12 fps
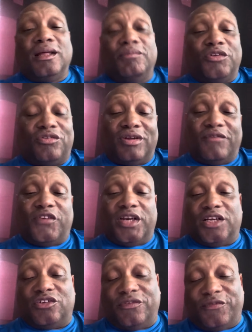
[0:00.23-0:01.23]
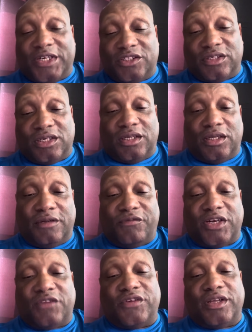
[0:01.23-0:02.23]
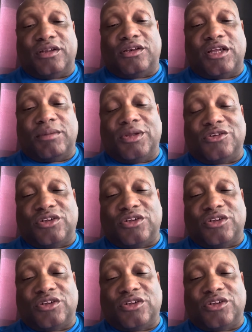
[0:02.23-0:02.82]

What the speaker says: This is not financial advice, not legal advice for entertainment,